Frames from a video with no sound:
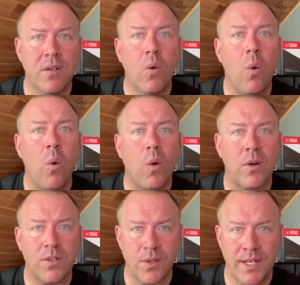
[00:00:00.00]
or
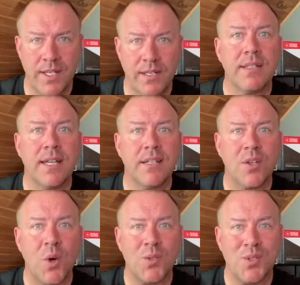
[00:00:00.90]
training, then
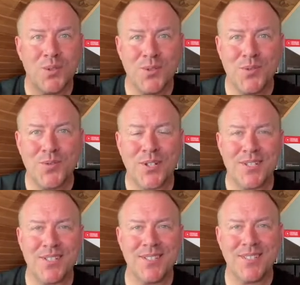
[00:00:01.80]
go to
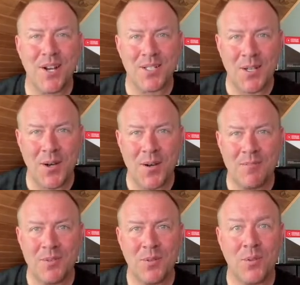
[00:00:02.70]
dukeferguson.com
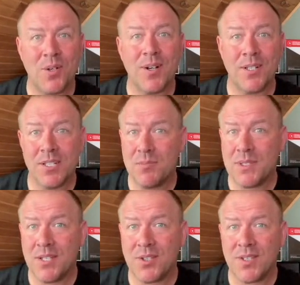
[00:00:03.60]
or
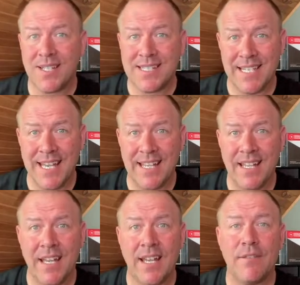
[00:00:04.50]
unleashpotential.ca
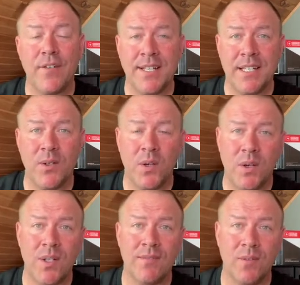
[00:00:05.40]
and find out
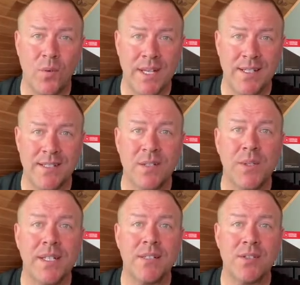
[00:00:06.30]
all of the ways that we
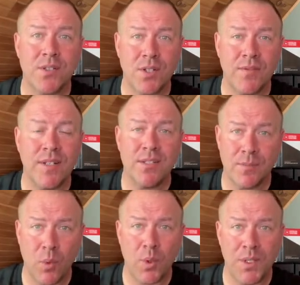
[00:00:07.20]
can serve and
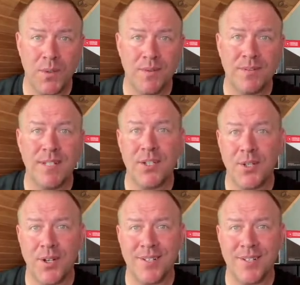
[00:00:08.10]
support you and your dog.